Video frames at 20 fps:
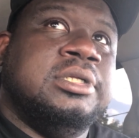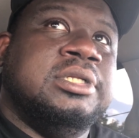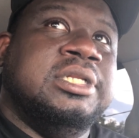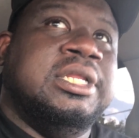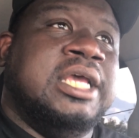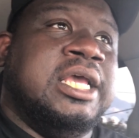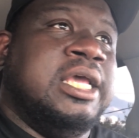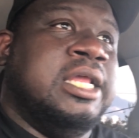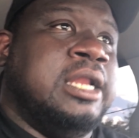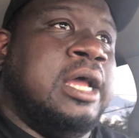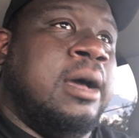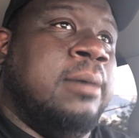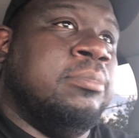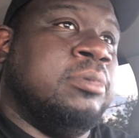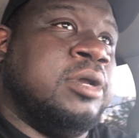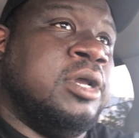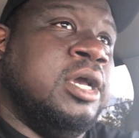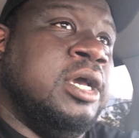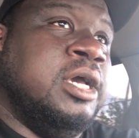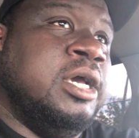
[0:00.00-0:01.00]
then I'm
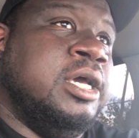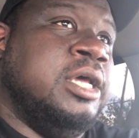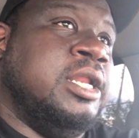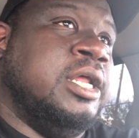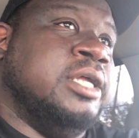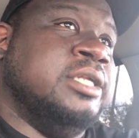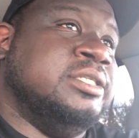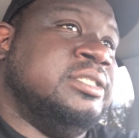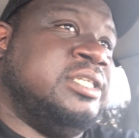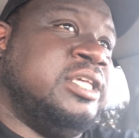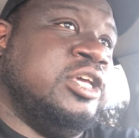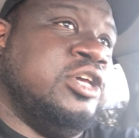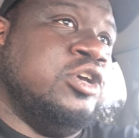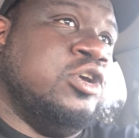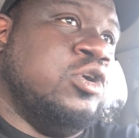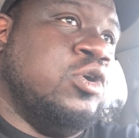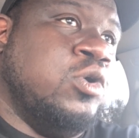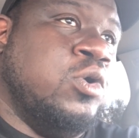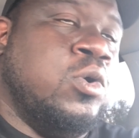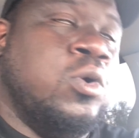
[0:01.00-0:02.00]
good until
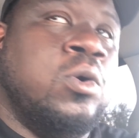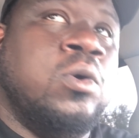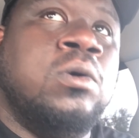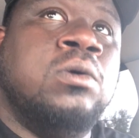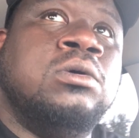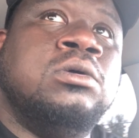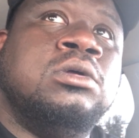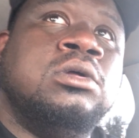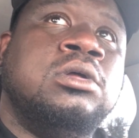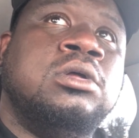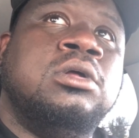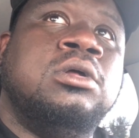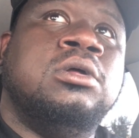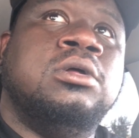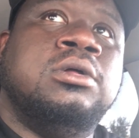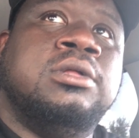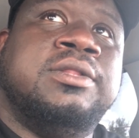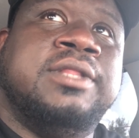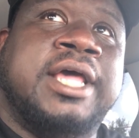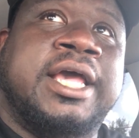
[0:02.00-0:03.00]

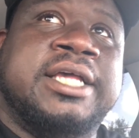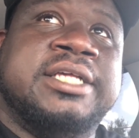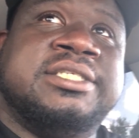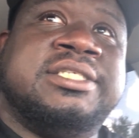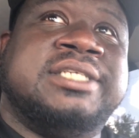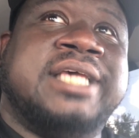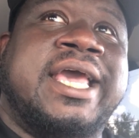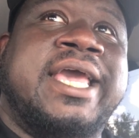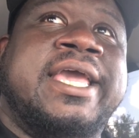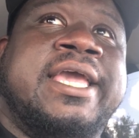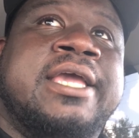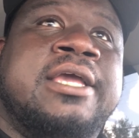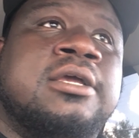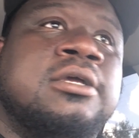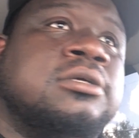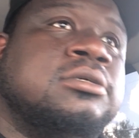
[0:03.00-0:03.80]
they say,